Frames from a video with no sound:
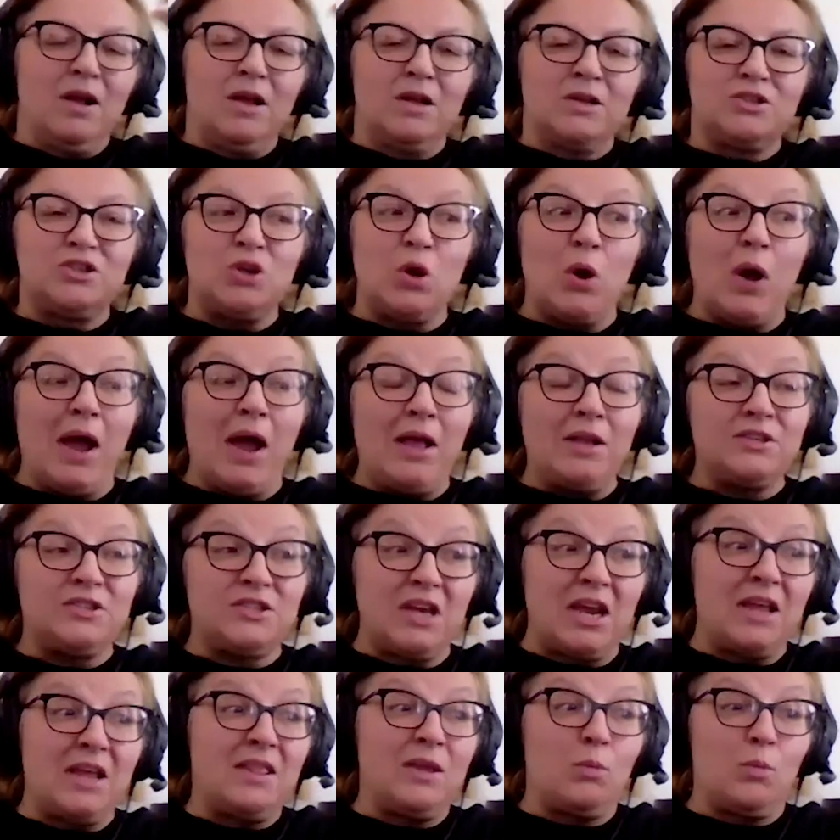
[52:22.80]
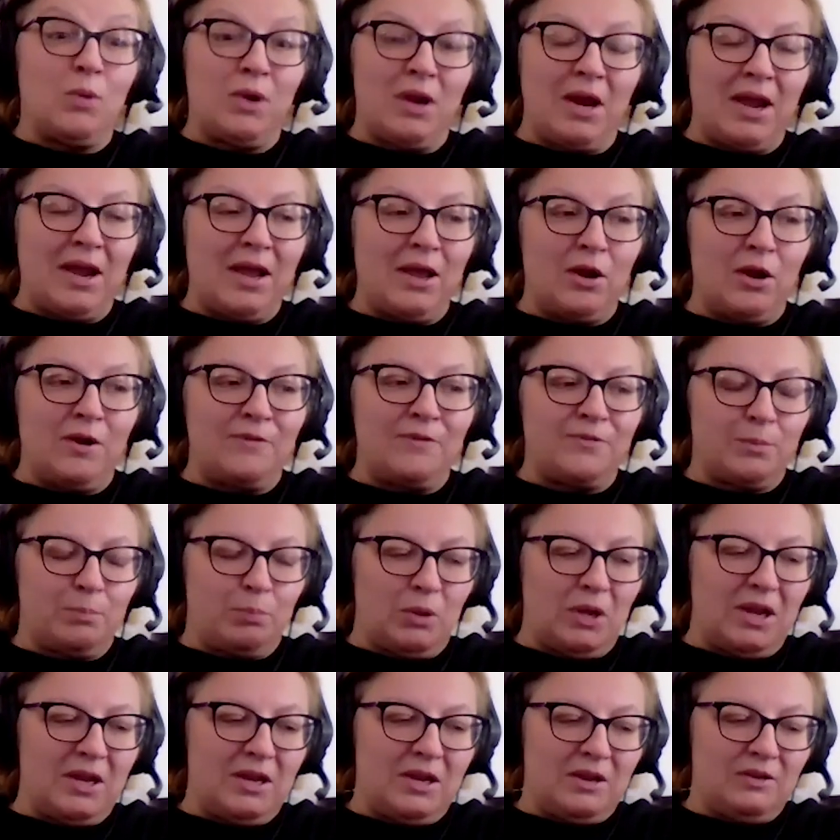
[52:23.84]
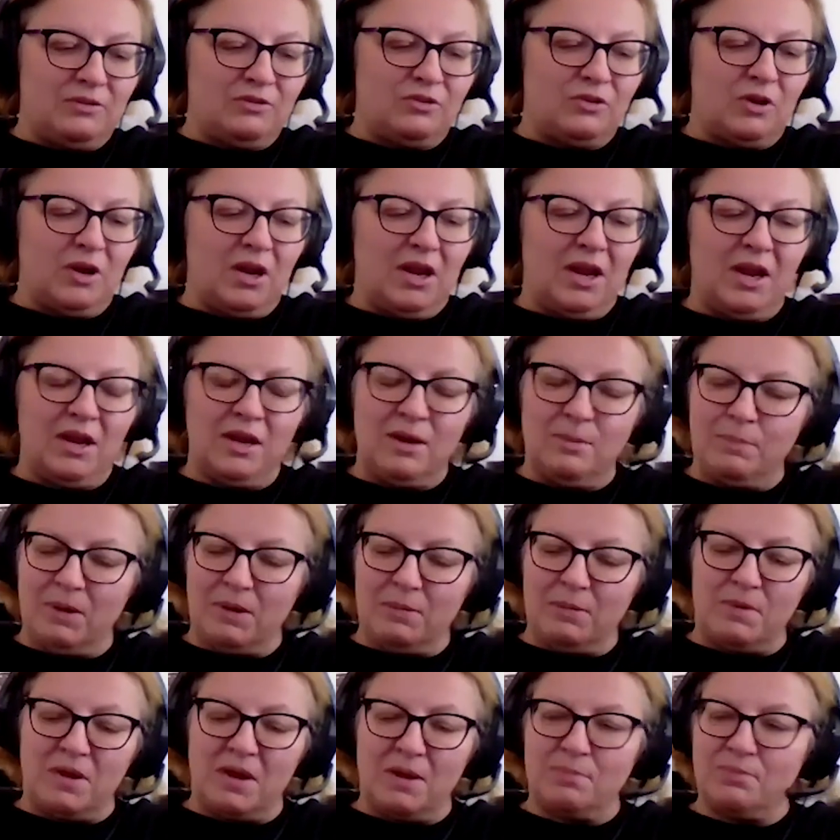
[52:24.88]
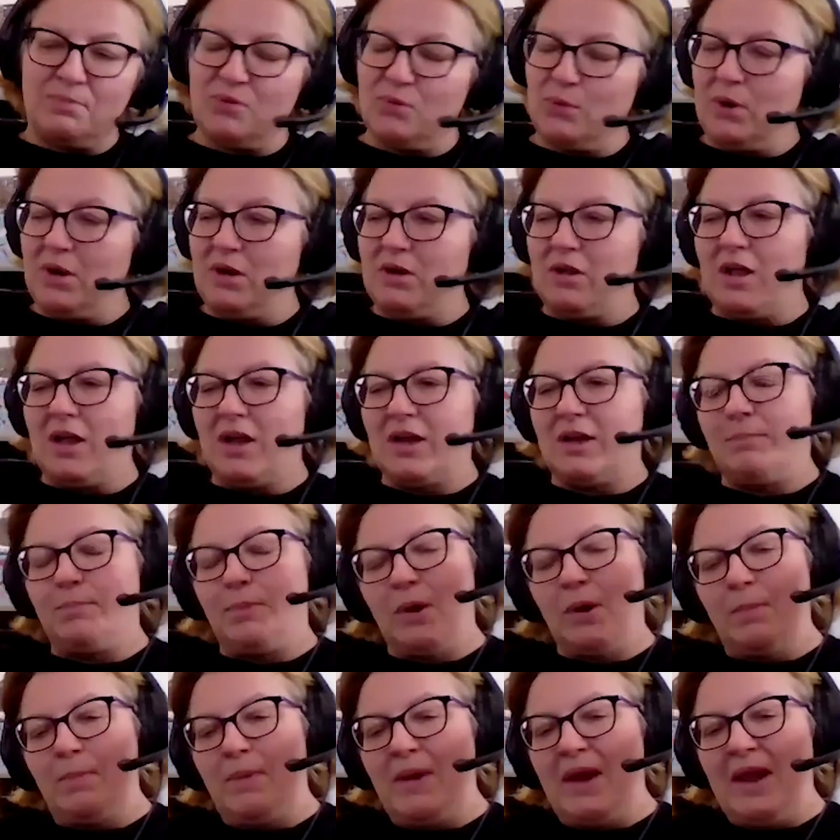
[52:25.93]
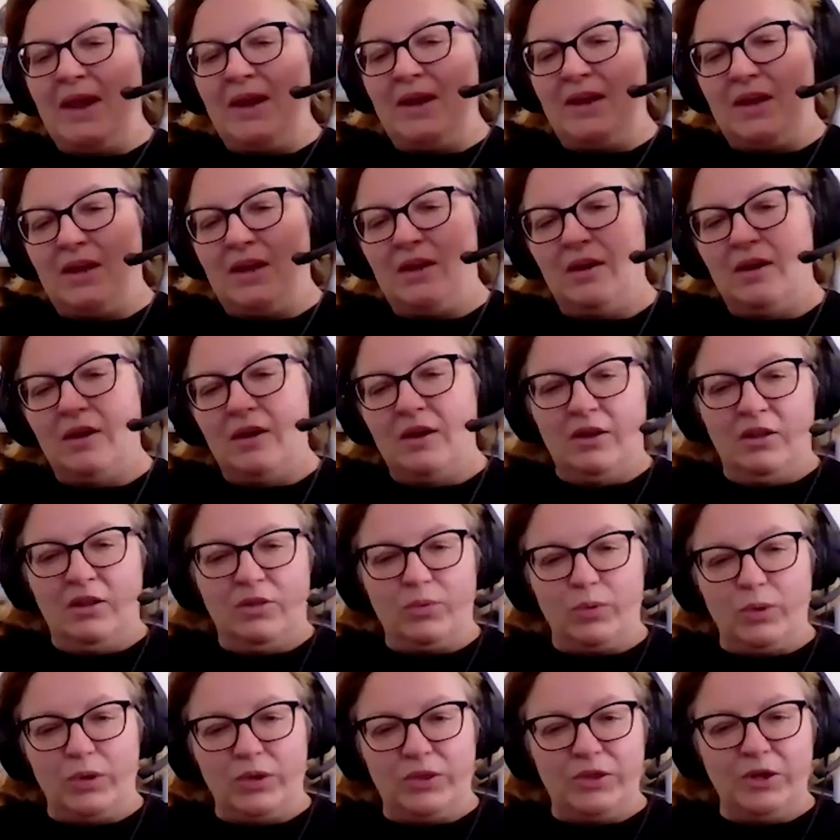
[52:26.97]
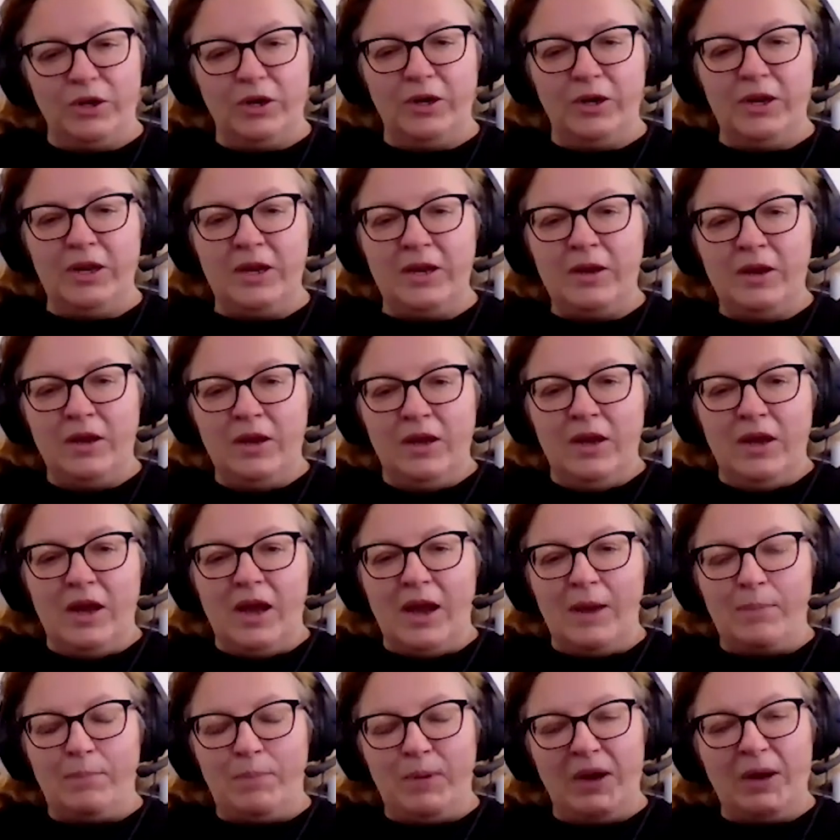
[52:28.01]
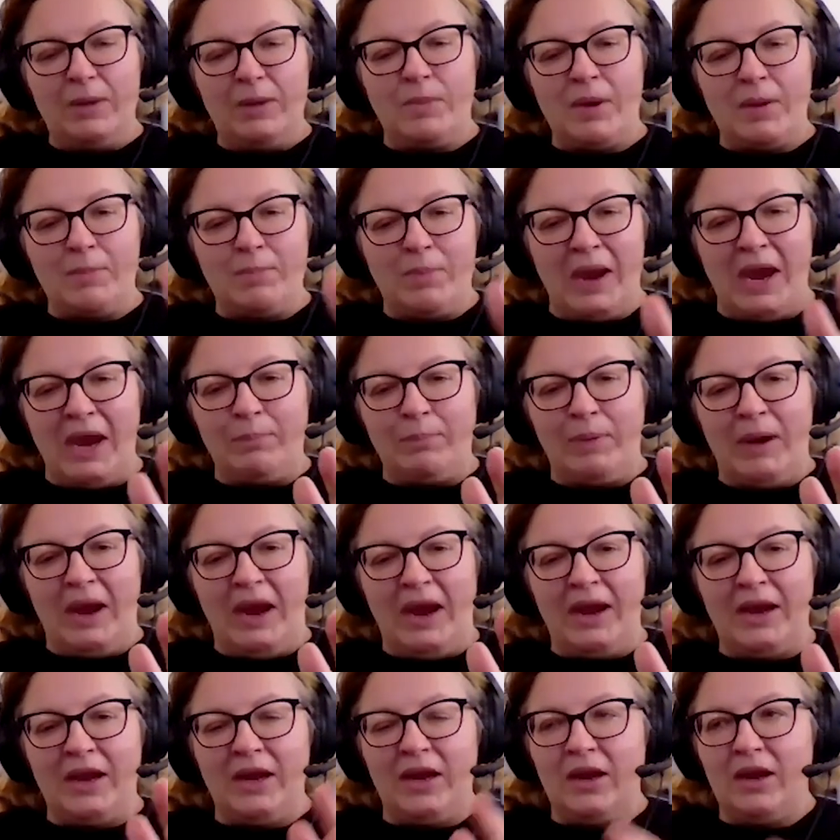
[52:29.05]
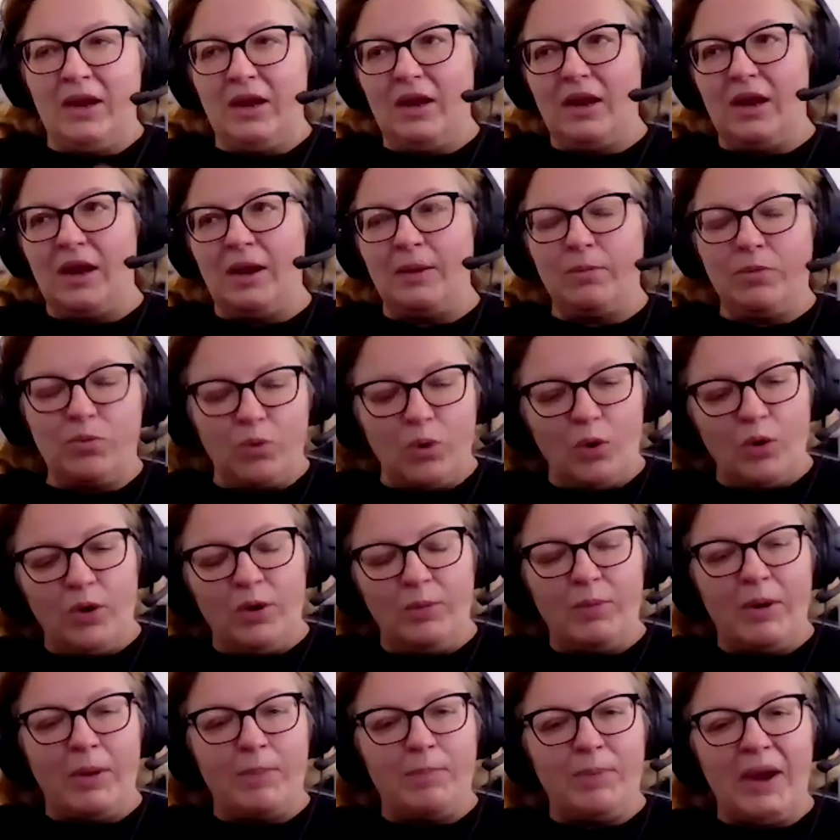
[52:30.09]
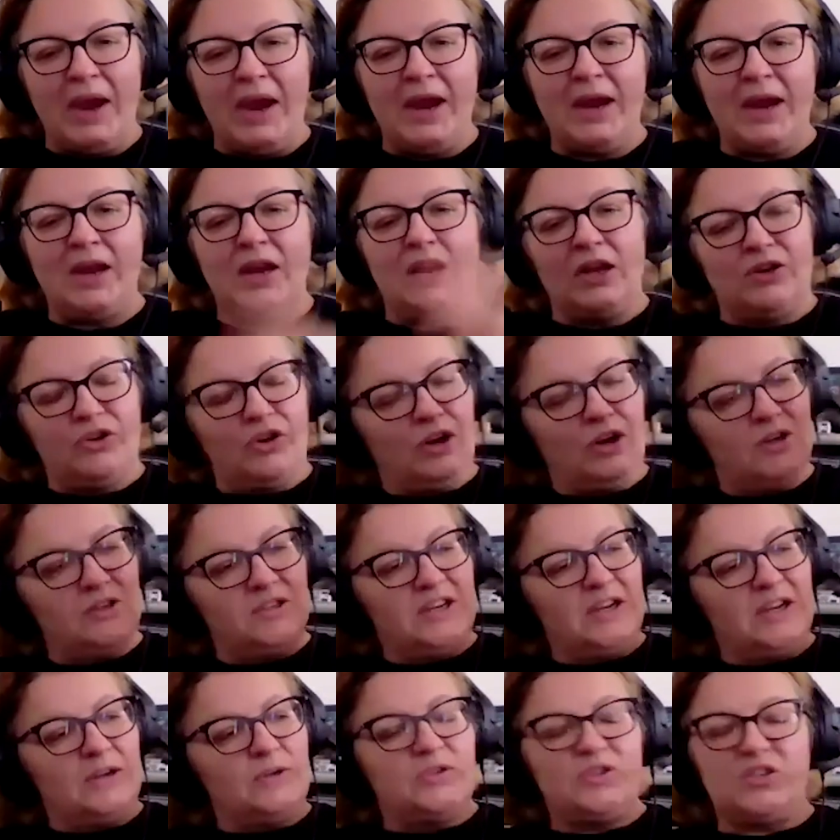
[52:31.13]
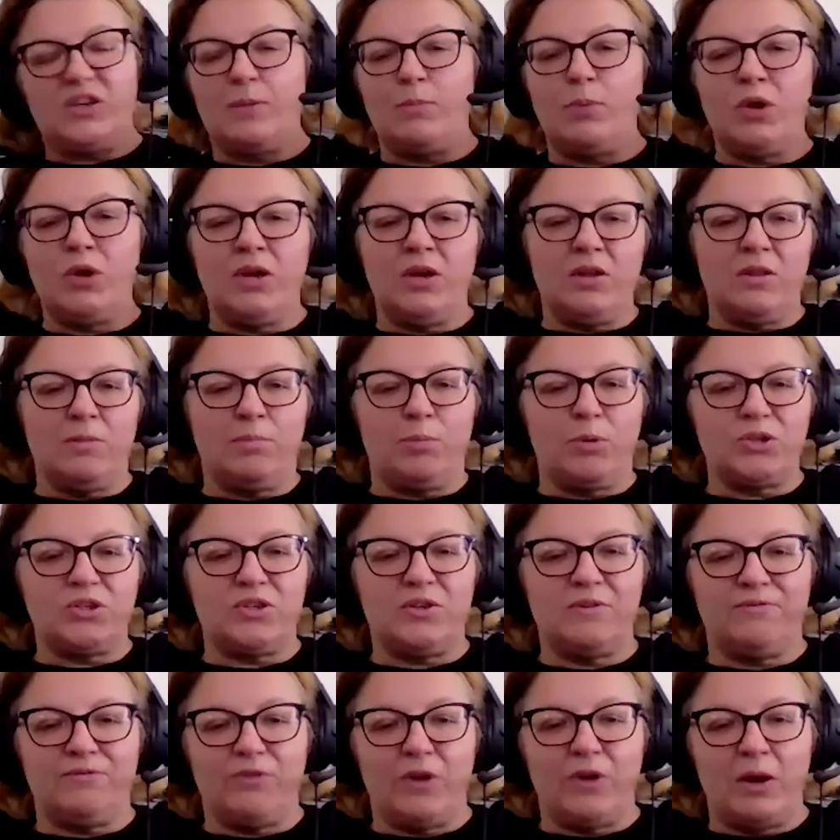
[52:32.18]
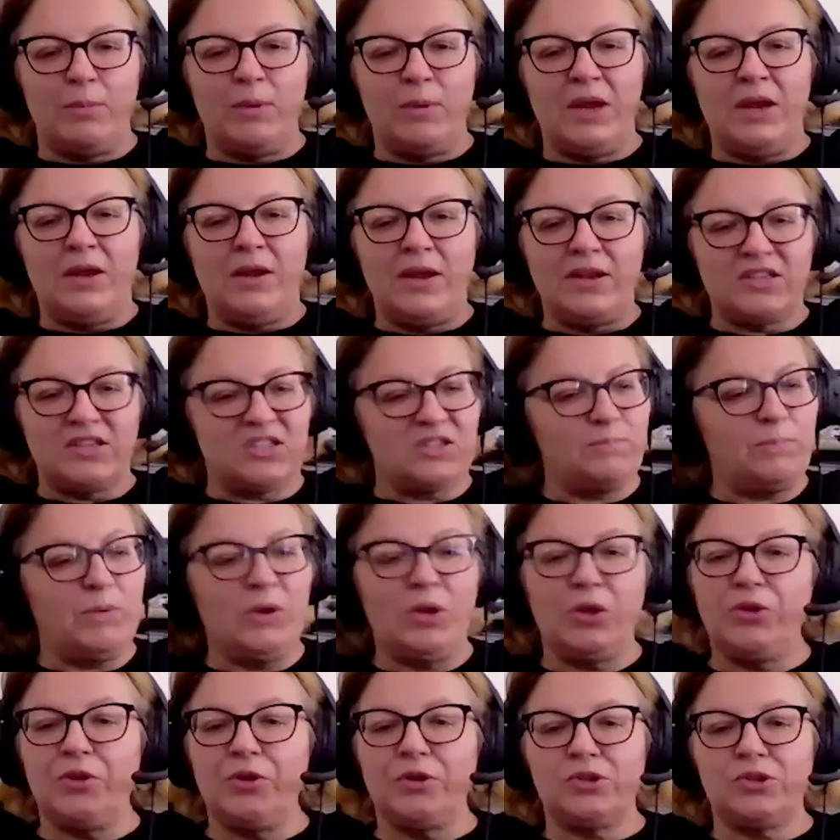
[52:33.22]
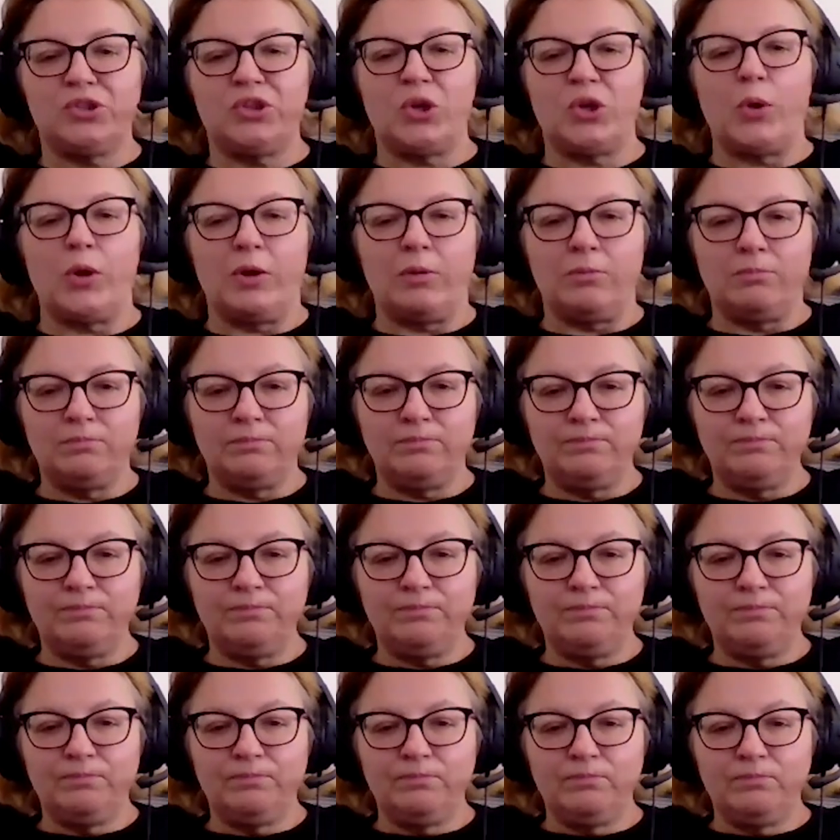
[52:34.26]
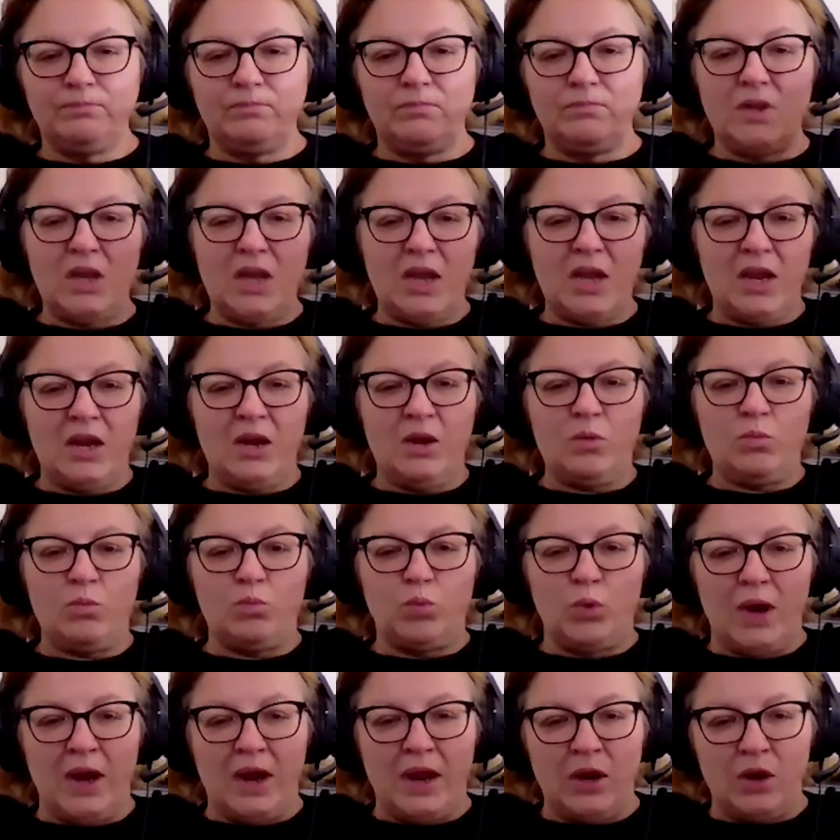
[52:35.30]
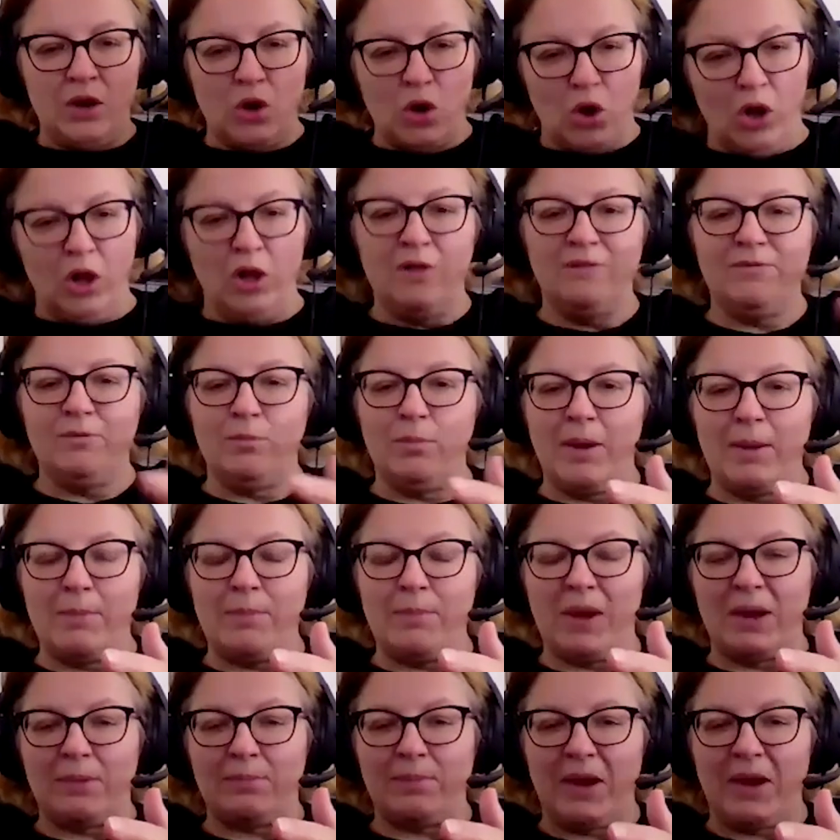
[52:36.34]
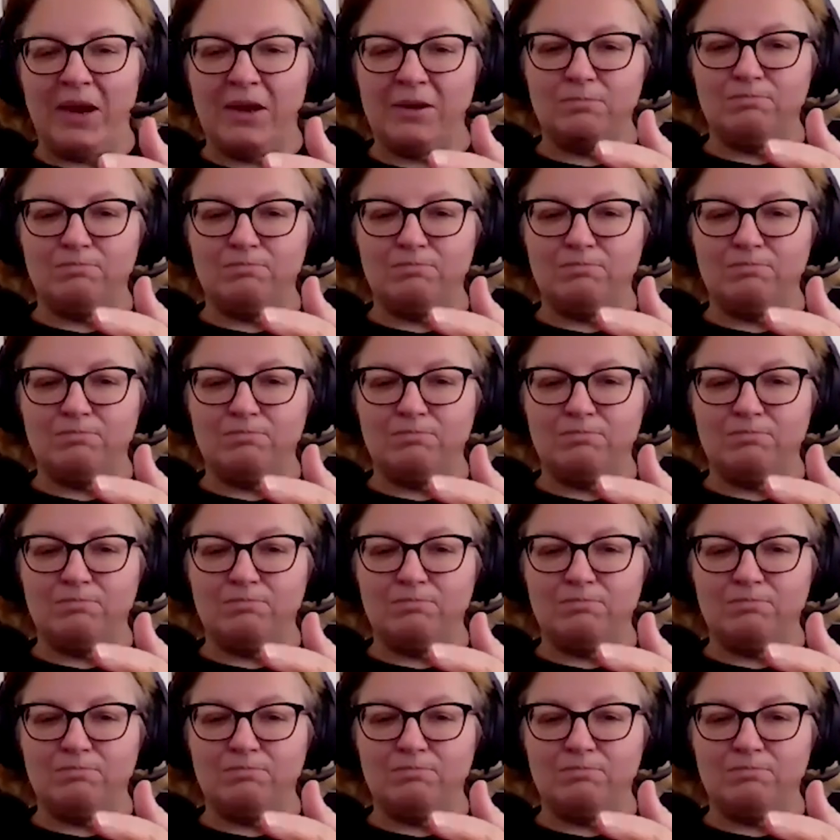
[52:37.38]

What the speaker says: so I'll say that when I got off the plane yesterday, Andy picked me up at 3 o'clock at Burbank, 3:30. I pick up my backpack. I would throw it on my back. It turns out the person in front of me, has spilled their soda, and it ran all over my backpack,